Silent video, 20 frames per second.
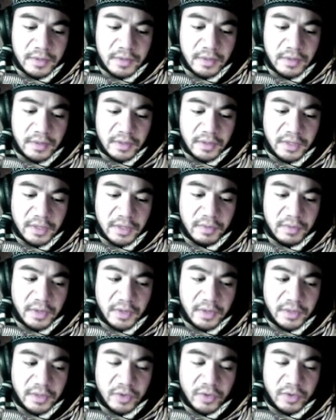and He would
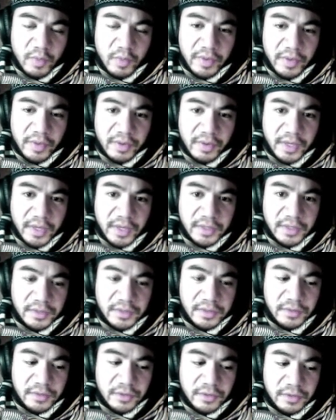also open their eyes
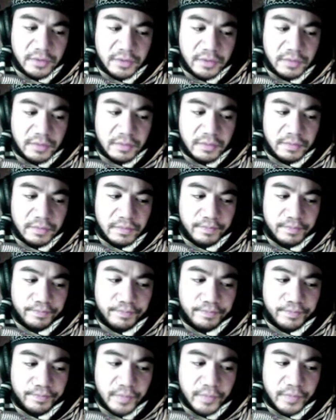to
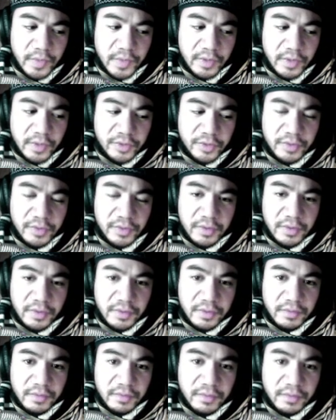the truth
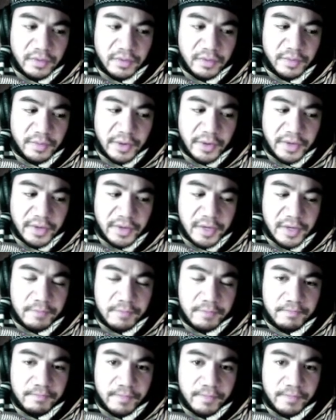about Him
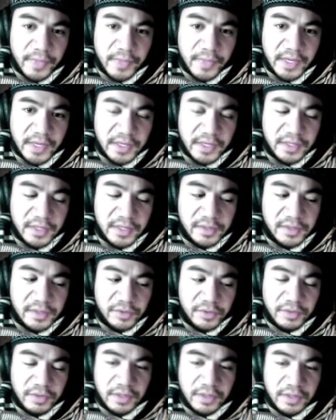that he is the
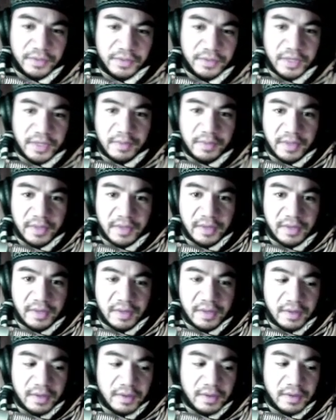true Elohim and that
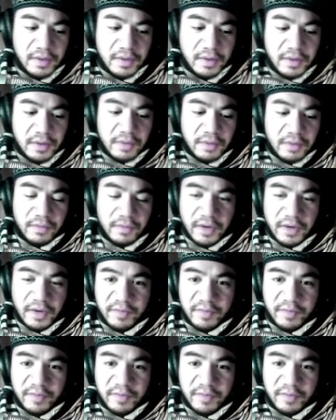they would have